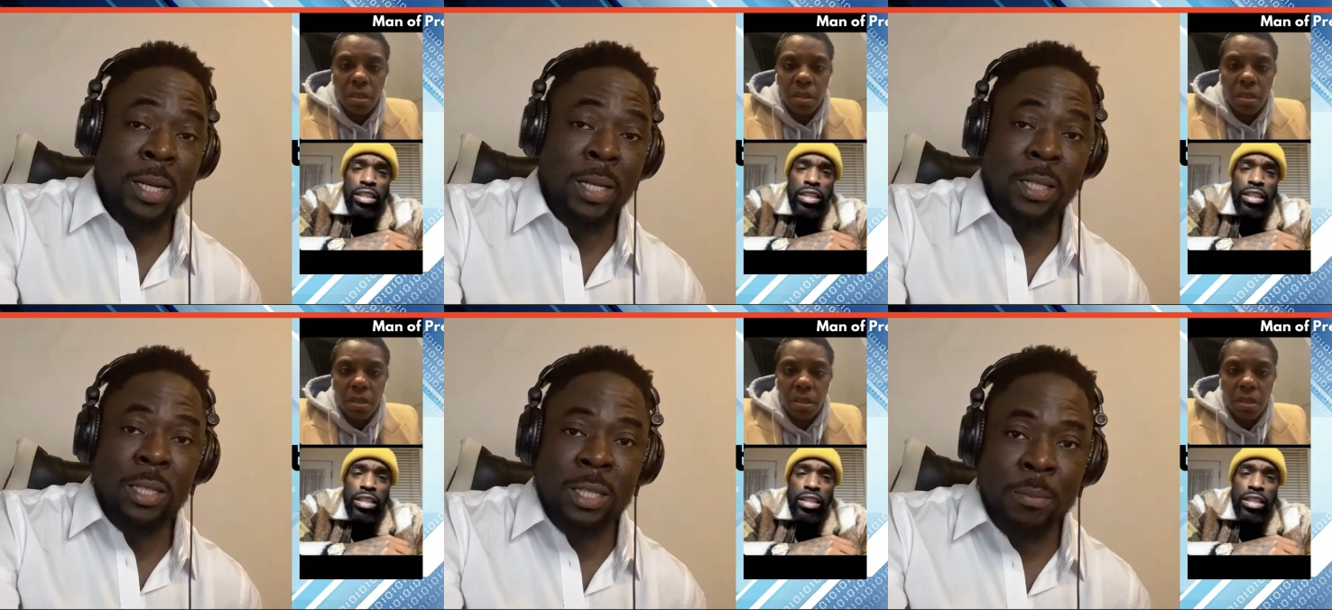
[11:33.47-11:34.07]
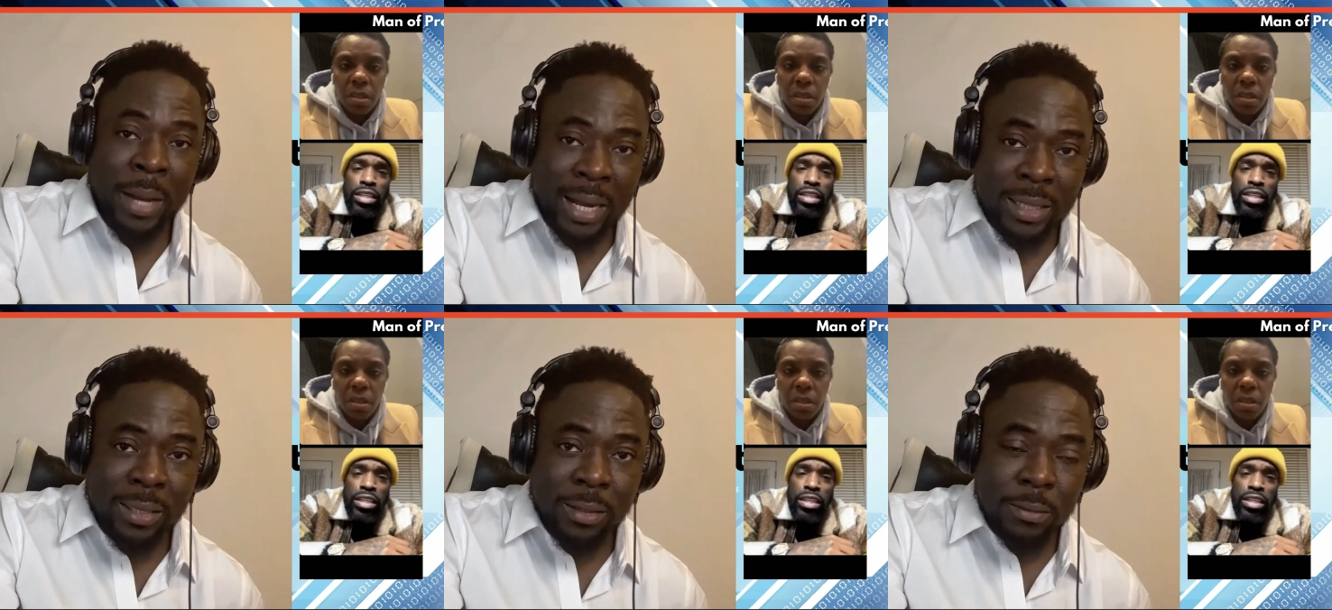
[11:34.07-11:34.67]
Speaker 1: it. He's a man.
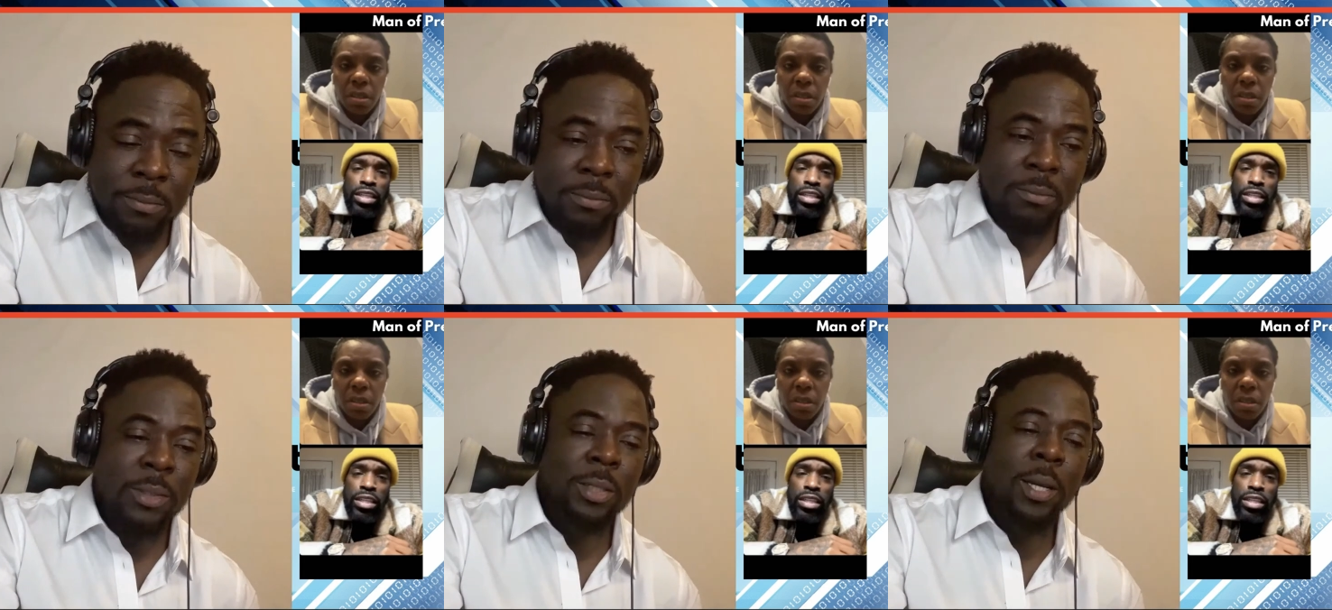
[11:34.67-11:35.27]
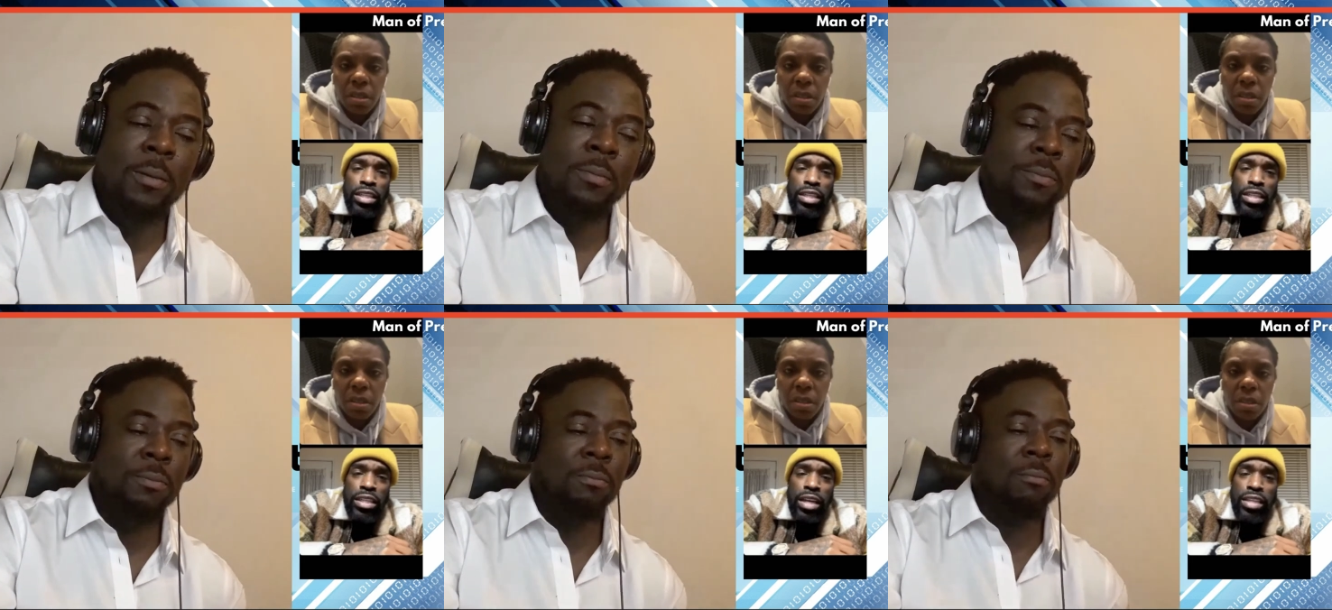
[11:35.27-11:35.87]
Okay.
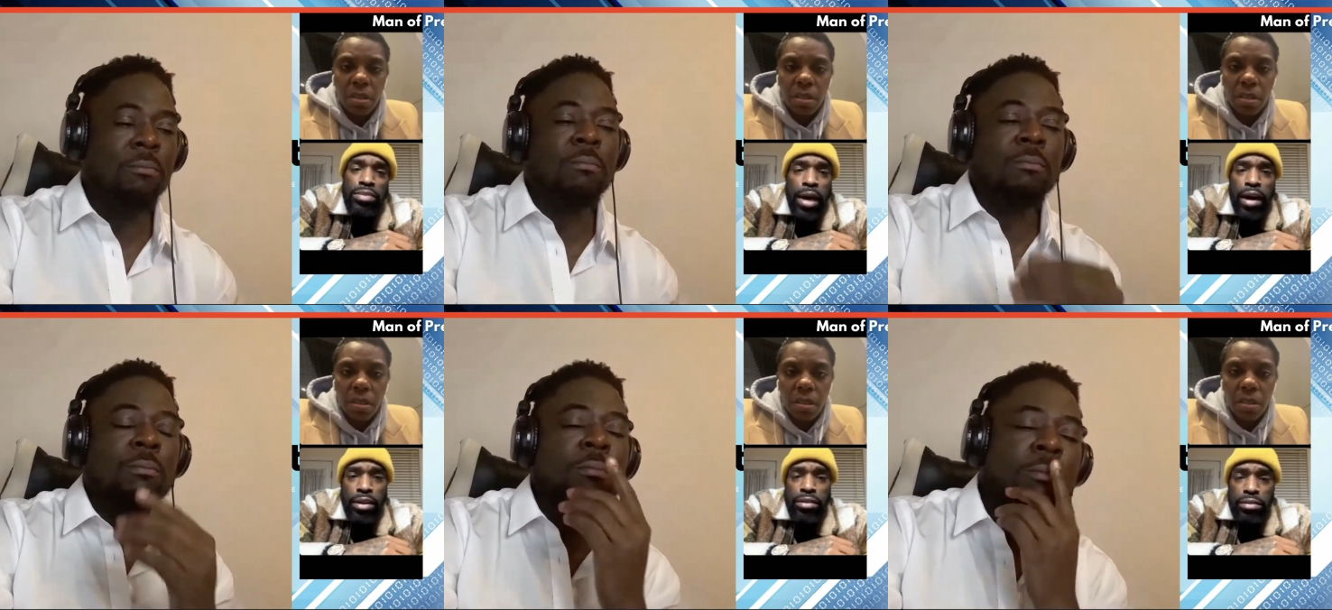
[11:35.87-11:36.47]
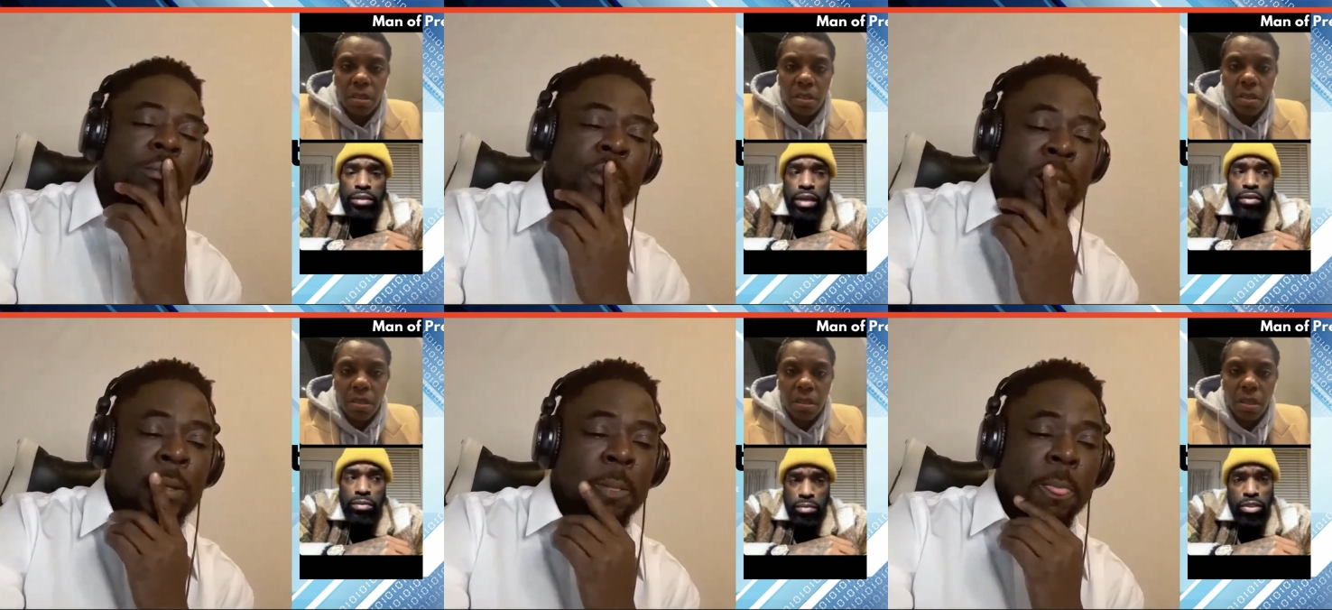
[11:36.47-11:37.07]
Speaker 2: She'll smile though, you
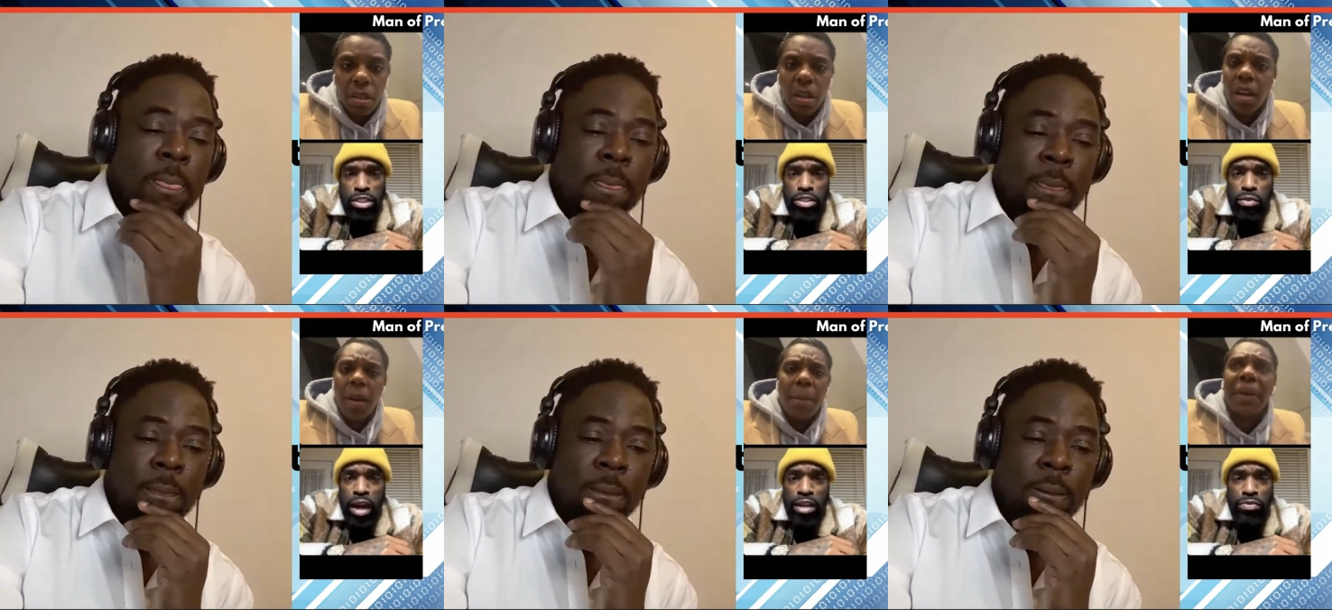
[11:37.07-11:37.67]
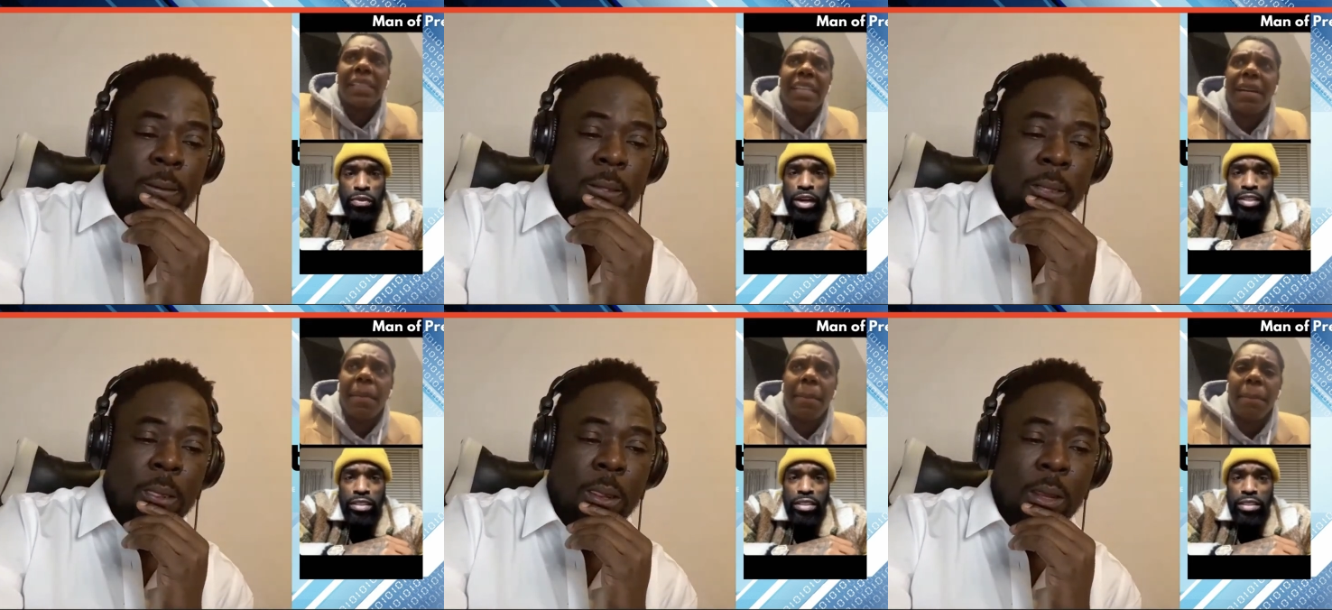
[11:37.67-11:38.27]
know, when she's around but, her friend.
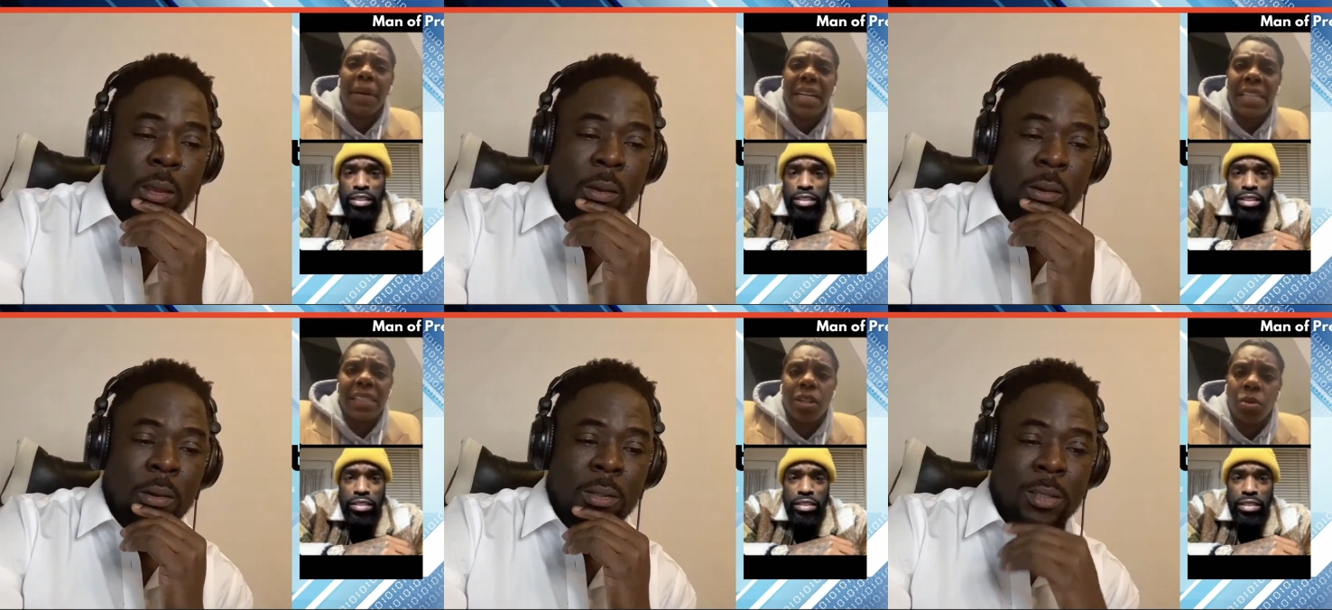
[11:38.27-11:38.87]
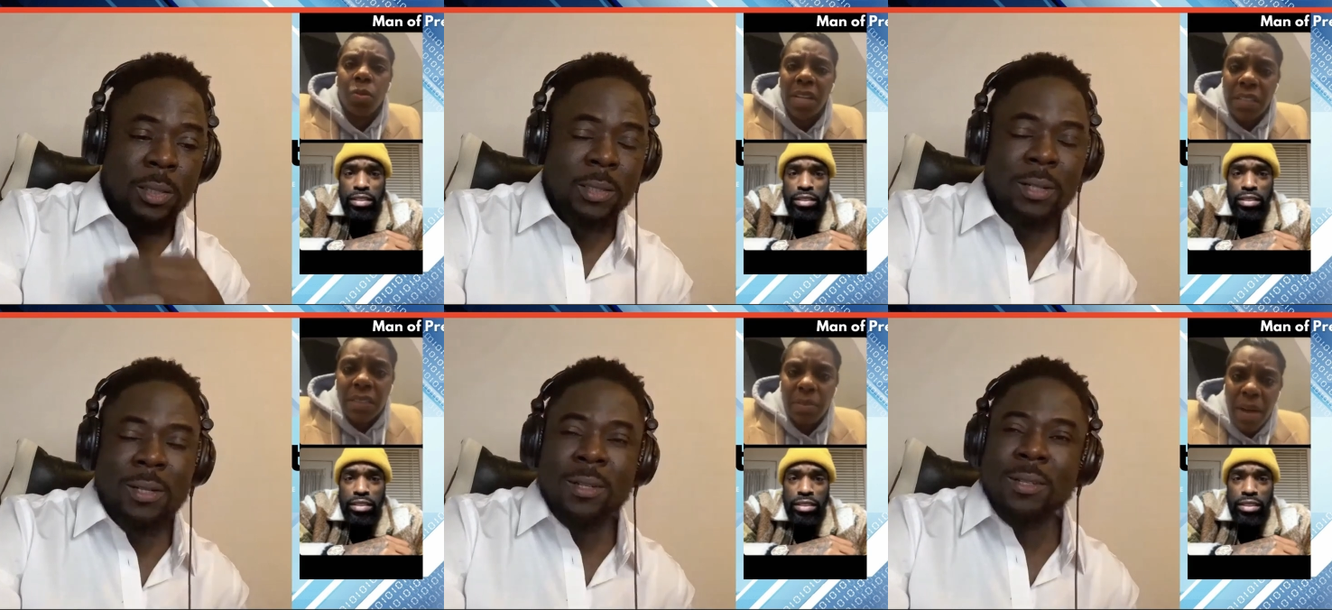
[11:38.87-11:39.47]
But is it a
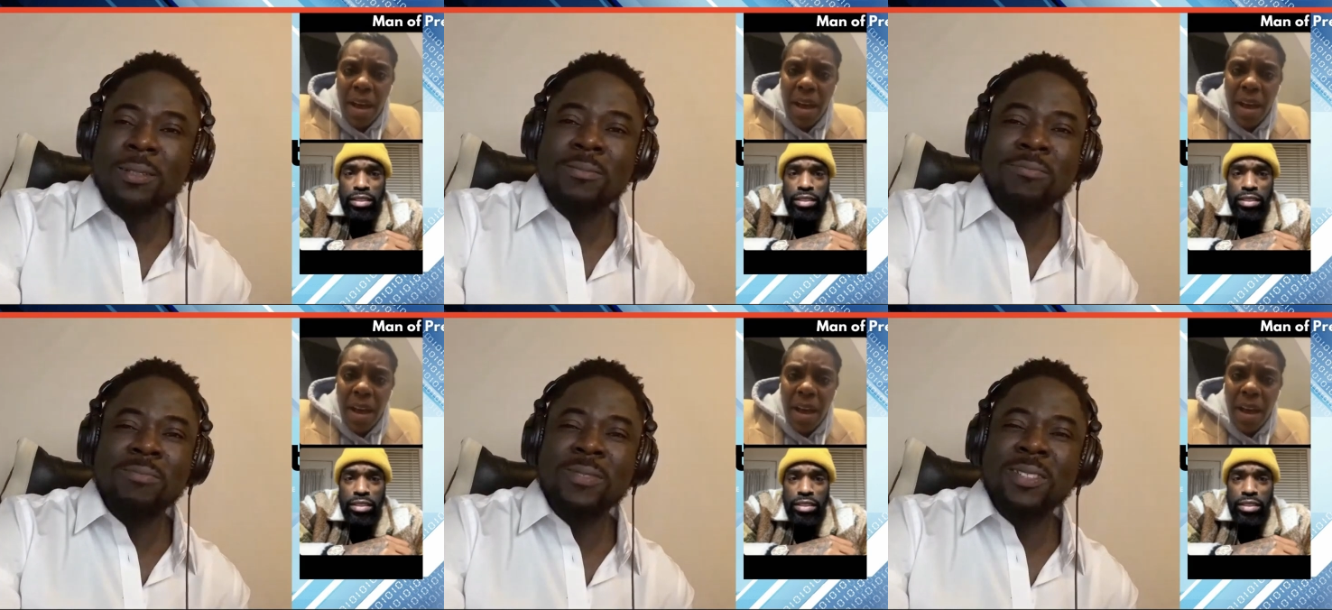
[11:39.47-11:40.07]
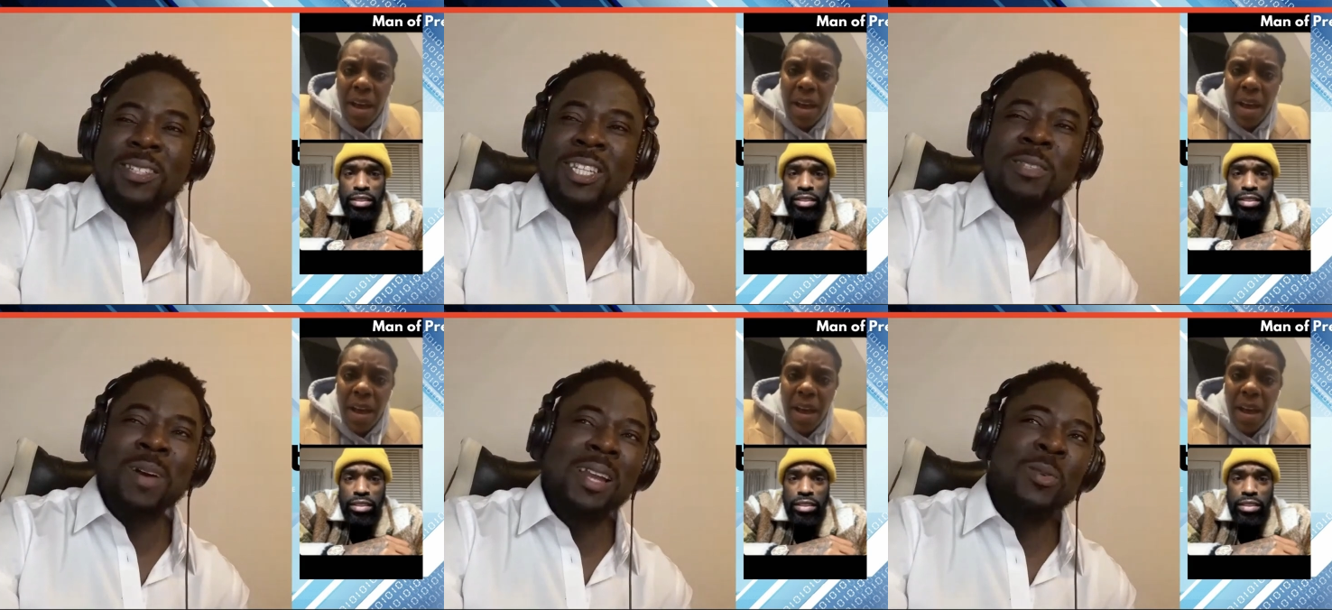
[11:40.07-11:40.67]
real smile?
Speaker 1: She's smiling